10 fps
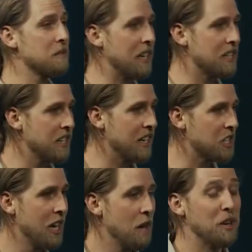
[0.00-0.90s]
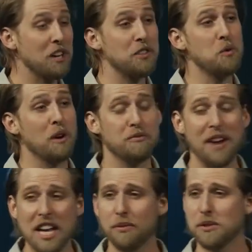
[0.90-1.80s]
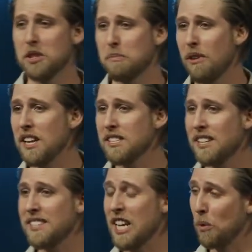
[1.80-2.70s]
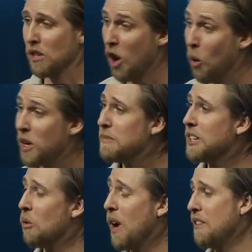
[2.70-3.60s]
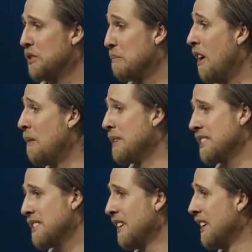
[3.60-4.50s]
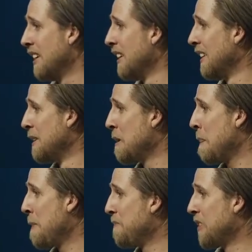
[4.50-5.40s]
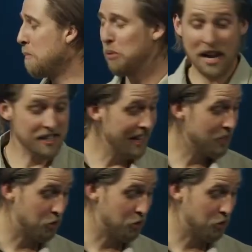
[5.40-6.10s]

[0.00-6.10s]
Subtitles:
make sense. But if you are faithful to the process, it will always make a way for the promise. The process